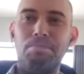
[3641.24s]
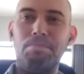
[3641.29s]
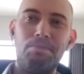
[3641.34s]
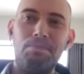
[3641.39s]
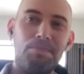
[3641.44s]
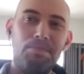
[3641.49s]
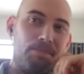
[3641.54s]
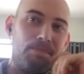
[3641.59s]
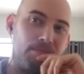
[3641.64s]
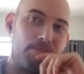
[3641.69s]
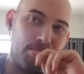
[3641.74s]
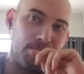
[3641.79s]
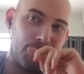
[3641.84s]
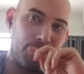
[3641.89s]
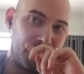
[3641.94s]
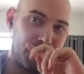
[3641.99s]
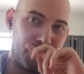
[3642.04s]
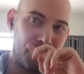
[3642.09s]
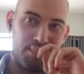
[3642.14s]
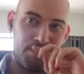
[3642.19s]
has shocked you
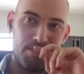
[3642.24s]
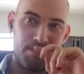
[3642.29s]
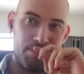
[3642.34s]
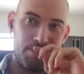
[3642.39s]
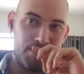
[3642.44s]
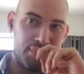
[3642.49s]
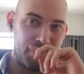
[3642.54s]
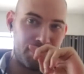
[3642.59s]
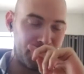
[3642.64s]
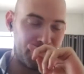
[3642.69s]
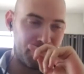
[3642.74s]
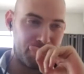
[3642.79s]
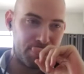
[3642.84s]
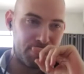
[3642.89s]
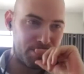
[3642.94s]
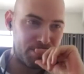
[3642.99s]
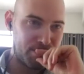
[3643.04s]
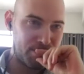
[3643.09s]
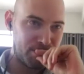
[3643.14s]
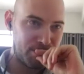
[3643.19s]
the most about
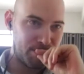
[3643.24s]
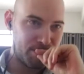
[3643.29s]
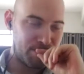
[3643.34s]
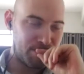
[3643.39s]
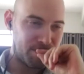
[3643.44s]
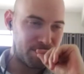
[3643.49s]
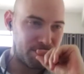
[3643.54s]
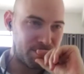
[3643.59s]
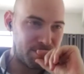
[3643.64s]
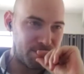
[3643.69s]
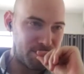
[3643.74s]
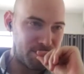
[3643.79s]
Vietnam?